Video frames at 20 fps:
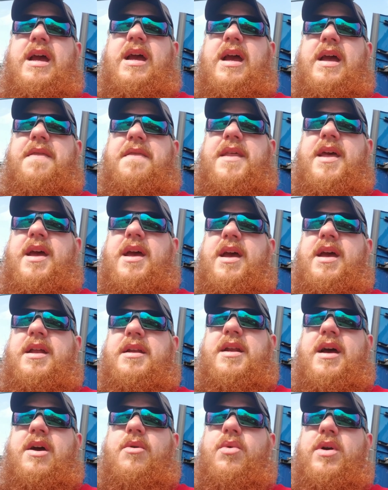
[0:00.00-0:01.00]
And
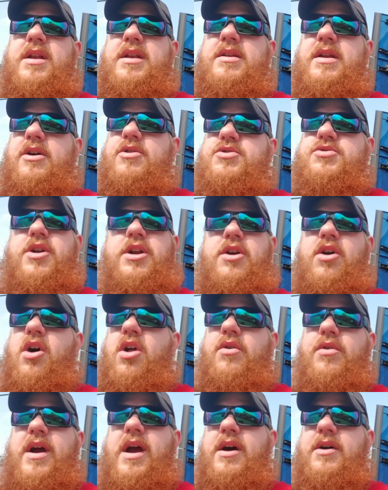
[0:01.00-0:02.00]
then I went and I was running
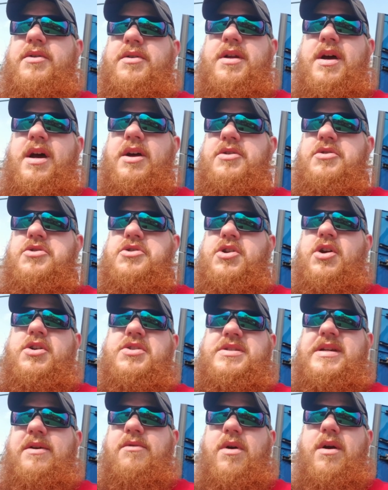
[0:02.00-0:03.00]
all around New
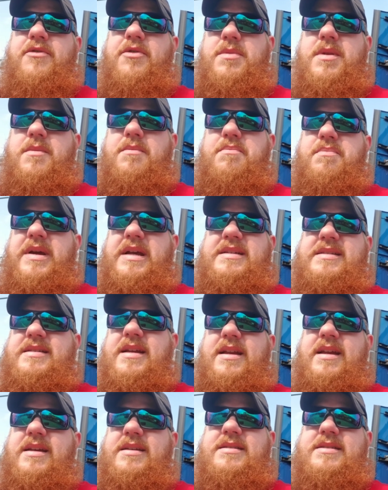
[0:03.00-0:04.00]
Jersey, everywhere from the big
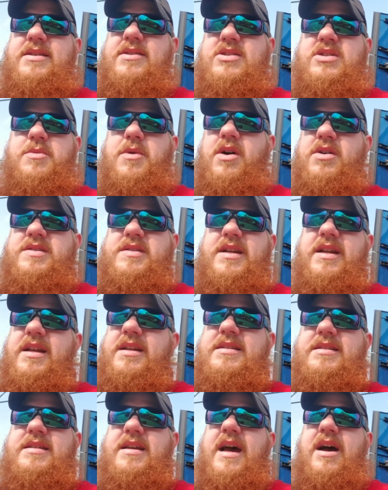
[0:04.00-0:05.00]
cities to the small
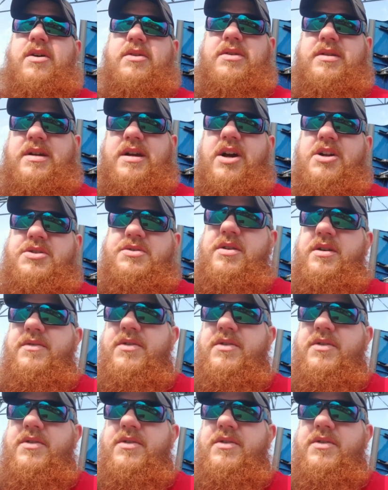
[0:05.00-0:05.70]
cities to out in the country